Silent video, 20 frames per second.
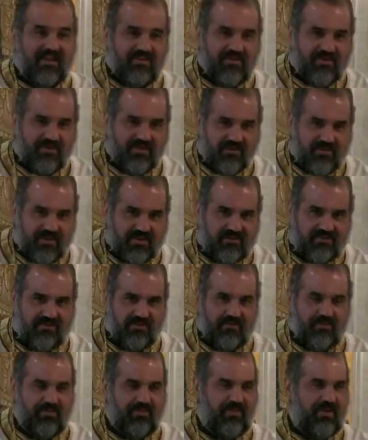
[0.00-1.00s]
Increase
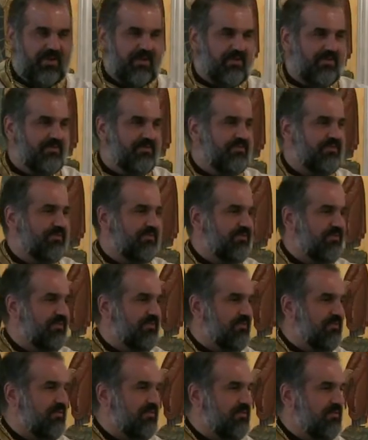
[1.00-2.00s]
your prayers.
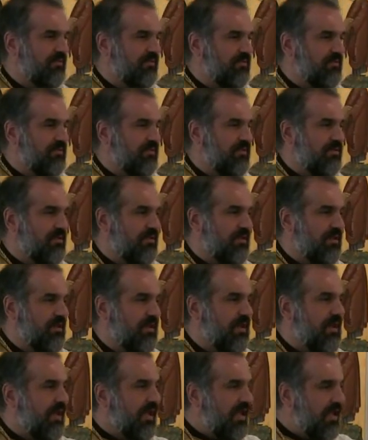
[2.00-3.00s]

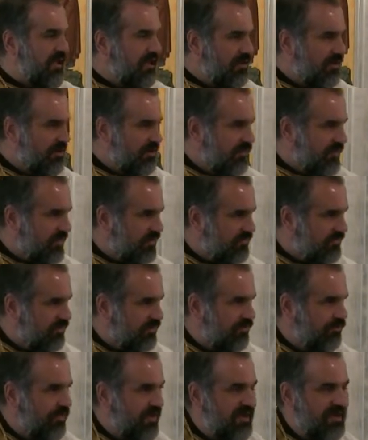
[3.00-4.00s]
Increase
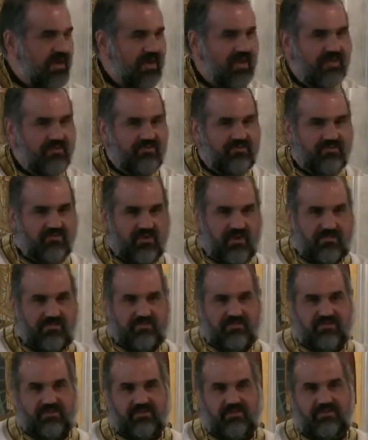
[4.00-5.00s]
your reading of
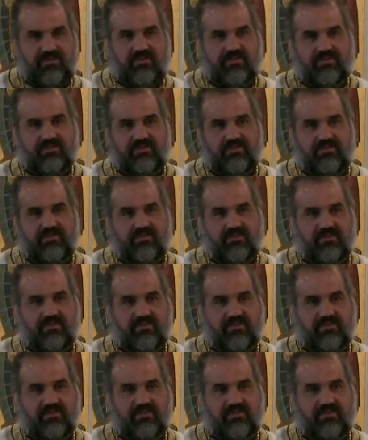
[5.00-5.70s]
scriptures.